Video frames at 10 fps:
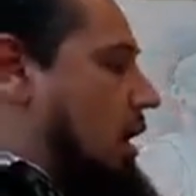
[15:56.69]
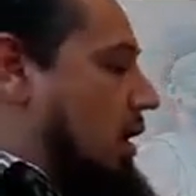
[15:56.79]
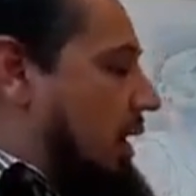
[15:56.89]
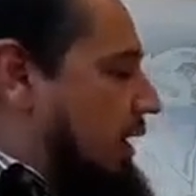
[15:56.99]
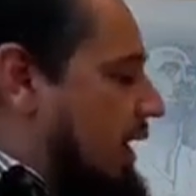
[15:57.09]
All
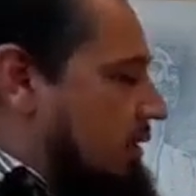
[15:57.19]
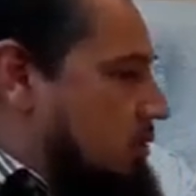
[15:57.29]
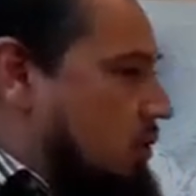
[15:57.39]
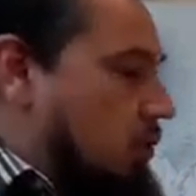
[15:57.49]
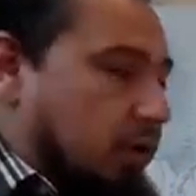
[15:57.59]
right, guys.
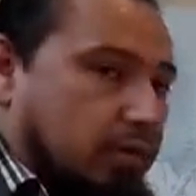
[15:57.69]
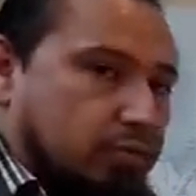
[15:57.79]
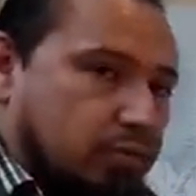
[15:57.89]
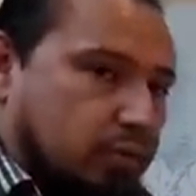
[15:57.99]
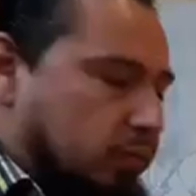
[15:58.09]
So if